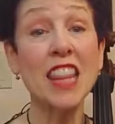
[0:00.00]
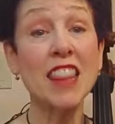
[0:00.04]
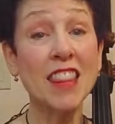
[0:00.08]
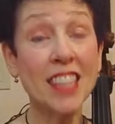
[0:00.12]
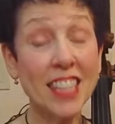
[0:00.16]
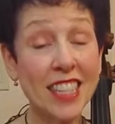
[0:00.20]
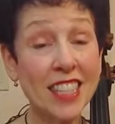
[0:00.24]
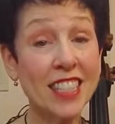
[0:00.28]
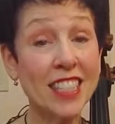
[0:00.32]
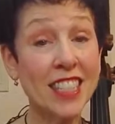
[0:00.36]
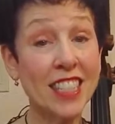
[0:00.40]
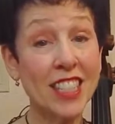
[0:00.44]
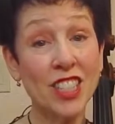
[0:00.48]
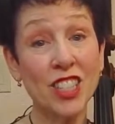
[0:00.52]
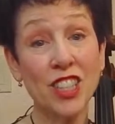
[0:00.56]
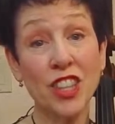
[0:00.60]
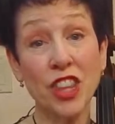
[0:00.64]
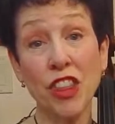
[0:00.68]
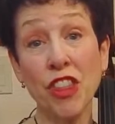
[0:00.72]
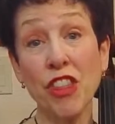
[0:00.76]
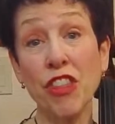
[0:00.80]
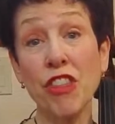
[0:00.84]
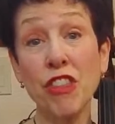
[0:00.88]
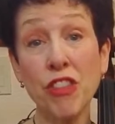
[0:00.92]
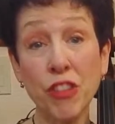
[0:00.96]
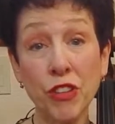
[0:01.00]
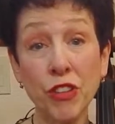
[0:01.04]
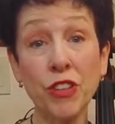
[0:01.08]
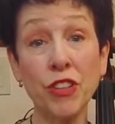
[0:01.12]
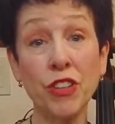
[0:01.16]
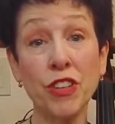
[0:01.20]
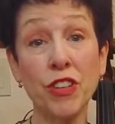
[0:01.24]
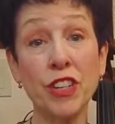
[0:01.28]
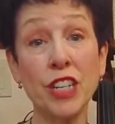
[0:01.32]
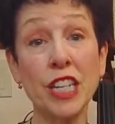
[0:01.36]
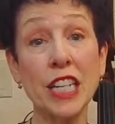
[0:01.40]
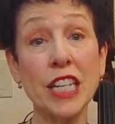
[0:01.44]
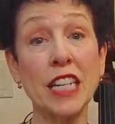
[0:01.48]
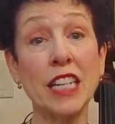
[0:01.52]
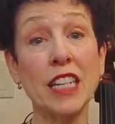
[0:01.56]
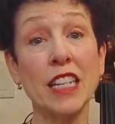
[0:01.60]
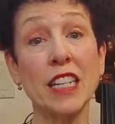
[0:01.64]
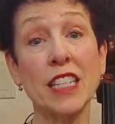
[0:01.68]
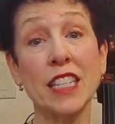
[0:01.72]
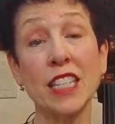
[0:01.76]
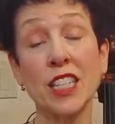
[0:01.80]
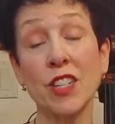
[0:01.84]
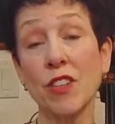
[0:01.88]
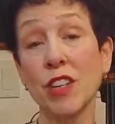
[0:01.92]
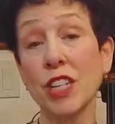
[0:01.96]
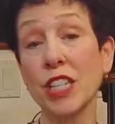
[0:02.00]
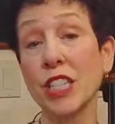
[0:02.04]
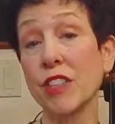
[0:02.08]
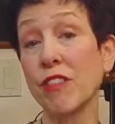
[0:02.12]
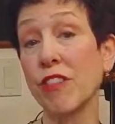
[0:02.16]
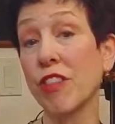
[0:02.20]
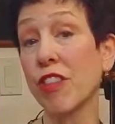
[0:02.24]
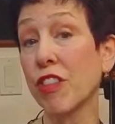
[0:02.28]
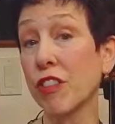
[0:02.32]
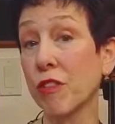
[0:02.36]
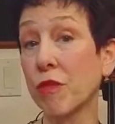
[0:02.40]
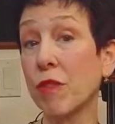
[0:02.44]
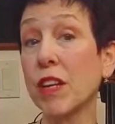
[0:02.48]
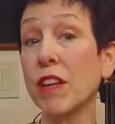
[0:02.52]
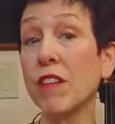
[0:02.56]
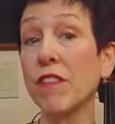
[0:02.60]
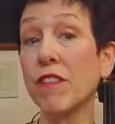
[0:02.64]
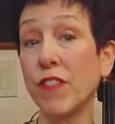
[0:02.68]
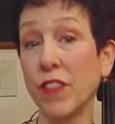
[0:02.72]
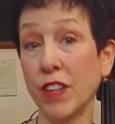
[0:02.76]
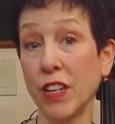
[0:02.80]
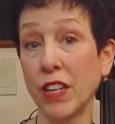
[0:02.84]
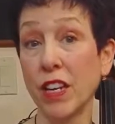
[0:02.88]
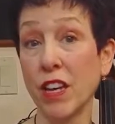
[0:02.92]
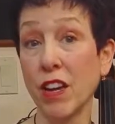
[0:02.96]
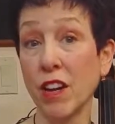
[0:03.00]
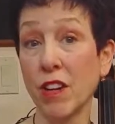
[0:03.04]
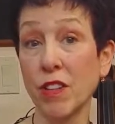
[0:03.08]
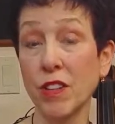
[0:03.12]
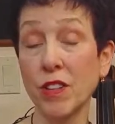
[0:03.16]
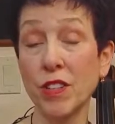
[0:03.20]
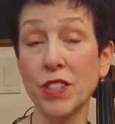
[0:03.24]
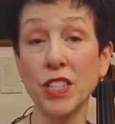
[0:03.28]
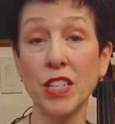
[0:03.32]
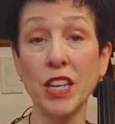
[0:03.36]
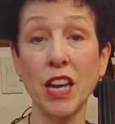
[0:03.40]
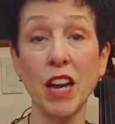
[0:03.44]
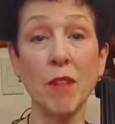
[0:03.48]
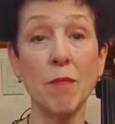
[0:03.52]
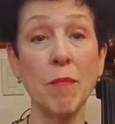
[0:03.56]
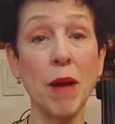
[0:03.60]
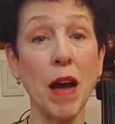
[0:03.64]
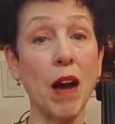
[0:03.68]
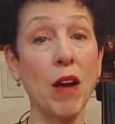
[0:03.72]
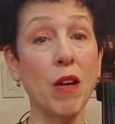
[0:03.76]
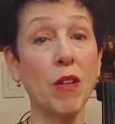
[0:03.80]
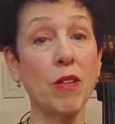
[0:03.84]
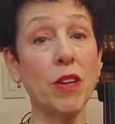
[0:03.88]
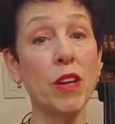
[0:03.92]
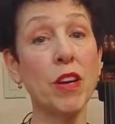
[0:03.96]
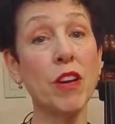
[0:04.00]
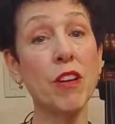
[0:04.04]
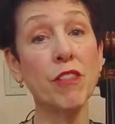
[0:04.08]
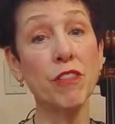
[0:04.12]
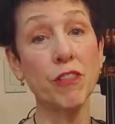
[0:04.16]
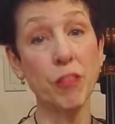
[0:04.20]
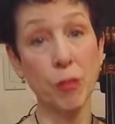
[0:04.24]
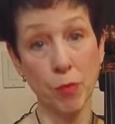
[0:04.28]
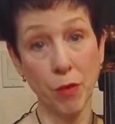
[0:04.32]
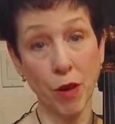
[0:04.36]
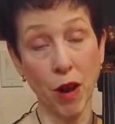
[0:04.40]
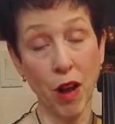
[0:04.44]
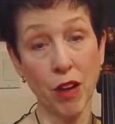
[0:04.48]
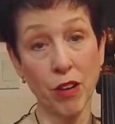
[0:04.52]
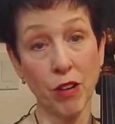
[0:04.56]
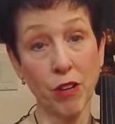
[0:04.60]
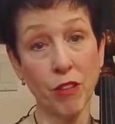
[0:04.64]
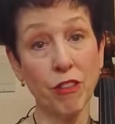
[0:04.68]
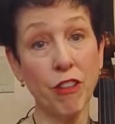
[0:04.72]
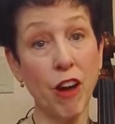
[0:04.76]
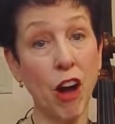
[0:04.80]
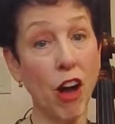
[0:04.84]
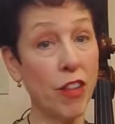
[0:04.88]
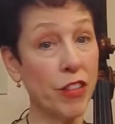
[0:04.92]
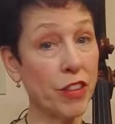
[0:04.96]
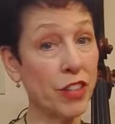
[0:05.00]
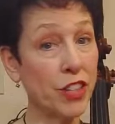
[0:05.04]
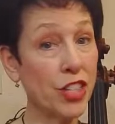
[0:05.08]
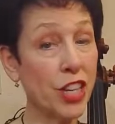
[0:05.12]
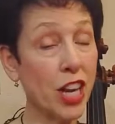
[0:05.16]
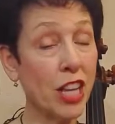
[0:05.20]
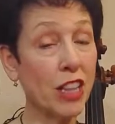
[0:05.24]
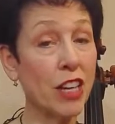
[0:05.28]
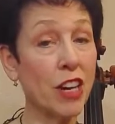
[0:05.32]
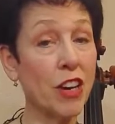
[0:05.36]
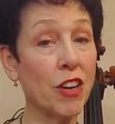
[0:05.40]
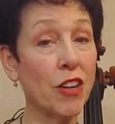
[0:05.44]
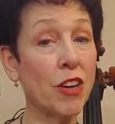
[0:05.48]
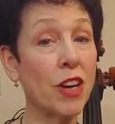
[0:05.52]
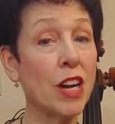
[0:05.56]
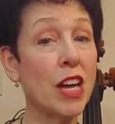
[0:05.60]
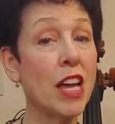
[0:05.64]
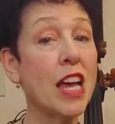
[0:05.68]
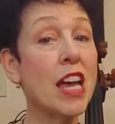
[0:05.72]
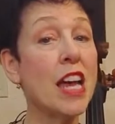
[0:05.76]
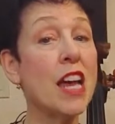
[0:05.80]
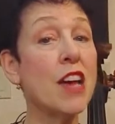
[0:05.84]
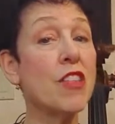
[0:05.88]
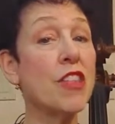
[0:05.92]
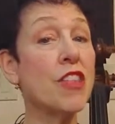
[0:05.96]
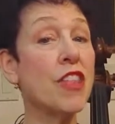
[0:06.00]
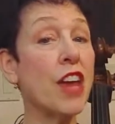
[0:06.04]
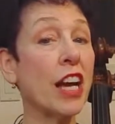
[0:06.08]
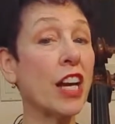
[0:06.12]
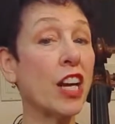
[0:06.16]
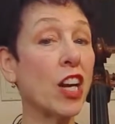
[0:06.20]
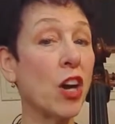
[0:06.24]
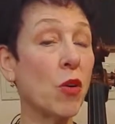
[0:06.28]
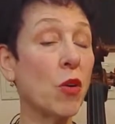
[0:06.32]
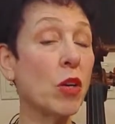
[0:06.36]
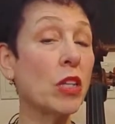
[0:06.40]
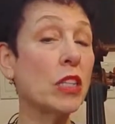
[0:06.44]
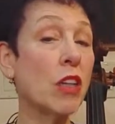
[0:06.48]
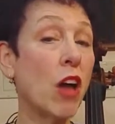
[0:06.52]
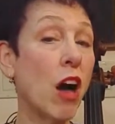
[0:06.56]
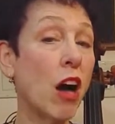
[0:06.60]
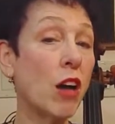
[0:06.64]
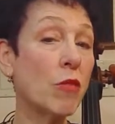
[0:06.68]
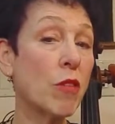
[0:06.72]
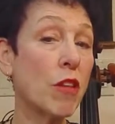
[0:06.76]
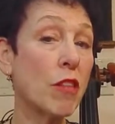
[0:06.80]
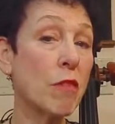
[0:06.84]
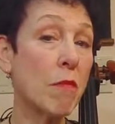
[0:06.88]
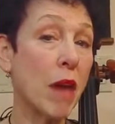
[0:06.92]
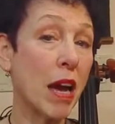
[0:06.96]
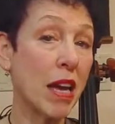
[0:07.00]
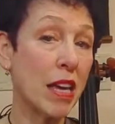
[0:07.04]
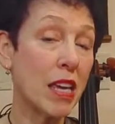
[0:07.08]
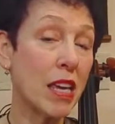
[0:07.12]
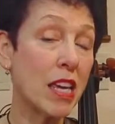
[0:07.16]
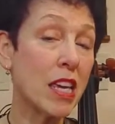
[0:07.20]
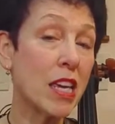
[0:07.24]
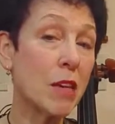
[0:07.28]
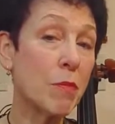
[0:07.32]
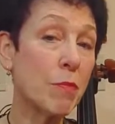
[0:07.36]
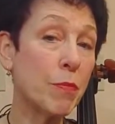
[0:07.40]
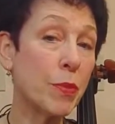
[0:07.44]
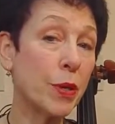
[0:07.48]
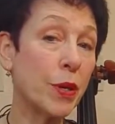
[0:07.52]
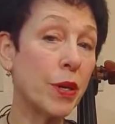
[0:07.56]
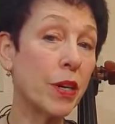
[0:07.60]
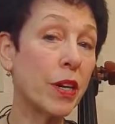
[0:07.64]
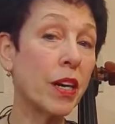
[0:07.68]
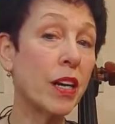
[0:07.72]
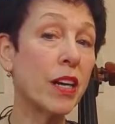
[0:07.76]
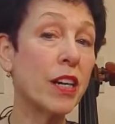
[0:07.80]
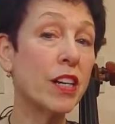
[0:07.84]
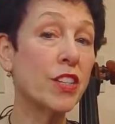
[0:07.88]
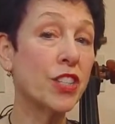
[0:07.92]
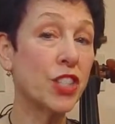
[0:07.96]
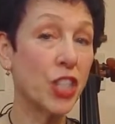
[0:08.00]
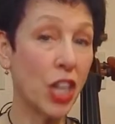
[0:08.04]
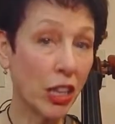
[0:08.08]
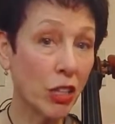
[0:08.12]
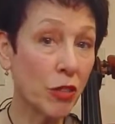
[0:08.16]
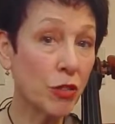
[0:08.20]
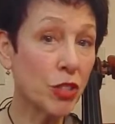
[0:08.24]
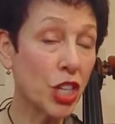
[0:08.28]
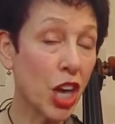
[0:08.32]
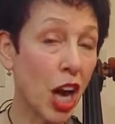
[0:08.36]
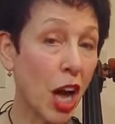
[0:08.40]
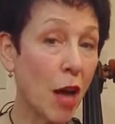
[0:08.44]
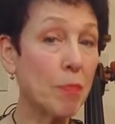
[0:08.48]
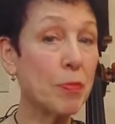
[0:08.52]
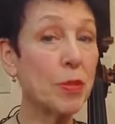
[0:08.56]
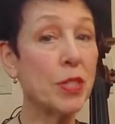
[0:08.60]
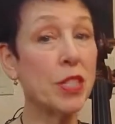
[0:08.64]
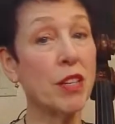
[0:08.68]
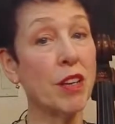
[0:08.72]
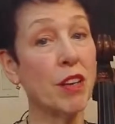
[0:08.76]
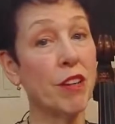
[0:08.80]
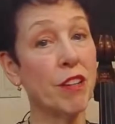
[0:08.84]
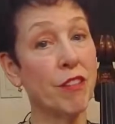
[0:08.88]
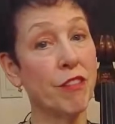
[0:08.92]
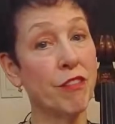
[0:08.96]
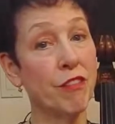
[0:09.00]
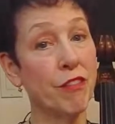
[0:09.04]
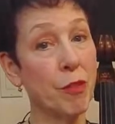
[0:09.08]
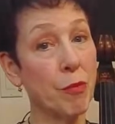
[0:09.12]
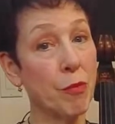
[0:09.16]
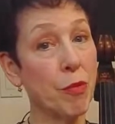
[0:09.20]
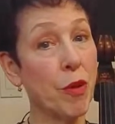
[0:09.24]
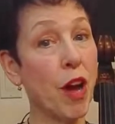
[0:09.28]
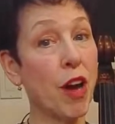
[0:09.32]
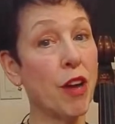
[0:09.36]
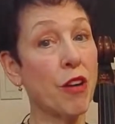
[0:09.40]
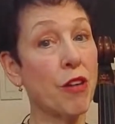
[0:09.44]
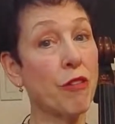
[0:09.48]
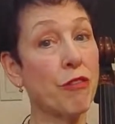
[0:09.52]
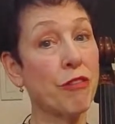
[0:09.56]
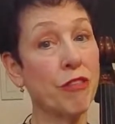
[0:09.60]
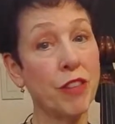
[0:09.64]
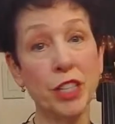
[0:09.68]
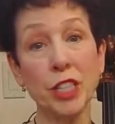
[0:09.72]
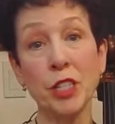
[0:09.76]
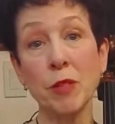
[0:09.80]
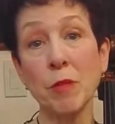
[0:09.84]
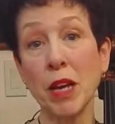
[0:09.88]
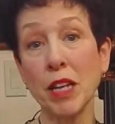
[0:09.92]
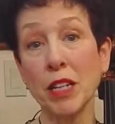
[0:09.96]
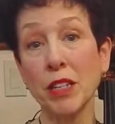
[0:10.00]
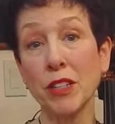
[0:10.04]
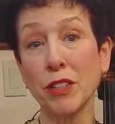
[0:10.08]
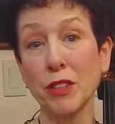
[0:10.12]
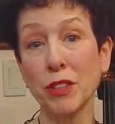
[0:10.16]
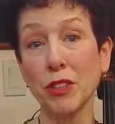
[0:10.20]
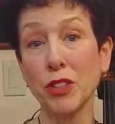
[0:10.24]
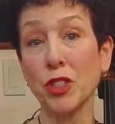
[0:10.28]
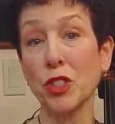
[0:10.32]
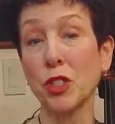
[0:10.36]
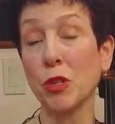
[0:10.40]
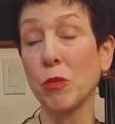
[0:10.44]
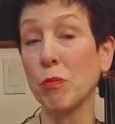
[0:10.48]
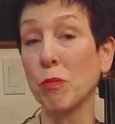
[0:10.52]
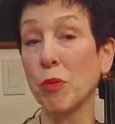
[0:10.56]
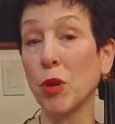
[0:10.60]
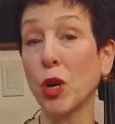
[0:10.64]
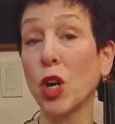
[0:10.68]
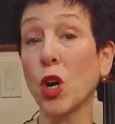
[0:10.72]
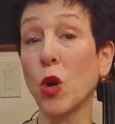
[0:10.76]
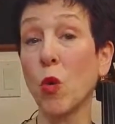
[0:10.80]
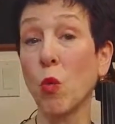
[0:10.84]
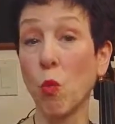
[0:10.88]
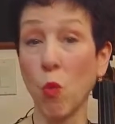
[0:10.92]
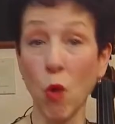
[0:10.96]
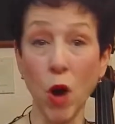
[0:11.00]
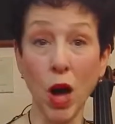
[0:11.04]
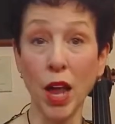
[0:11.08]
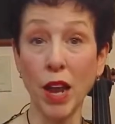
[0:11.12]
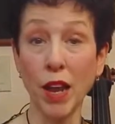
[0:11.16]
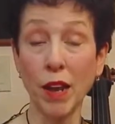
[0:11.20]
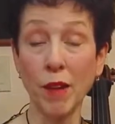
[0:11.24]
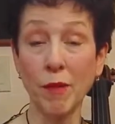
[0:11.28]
This is the third in a series of 3 videos about vibrato on the cello that go along with my ebook, Cello Chops, Vibrato Fundamentals, Book 1.